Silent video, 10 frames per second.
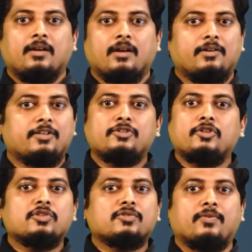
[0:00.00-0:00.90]
It is
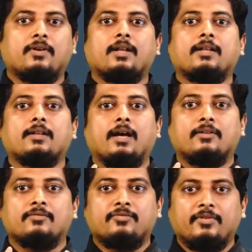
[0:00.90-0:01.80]
used for an
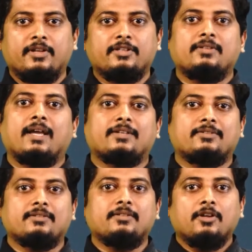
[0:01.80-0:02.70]
unfinished
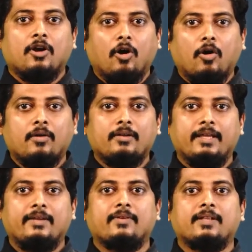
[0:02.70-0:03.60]
action or
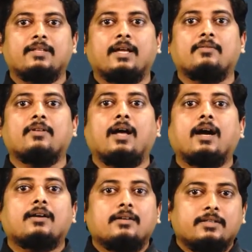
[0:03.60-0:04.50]
event that will
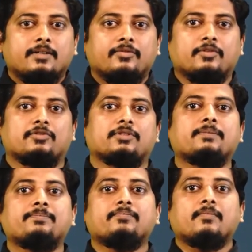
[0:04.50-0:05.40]
occur in the
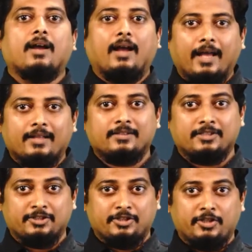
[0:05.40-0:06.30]
future and
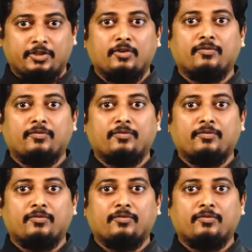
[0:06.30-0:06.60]
continue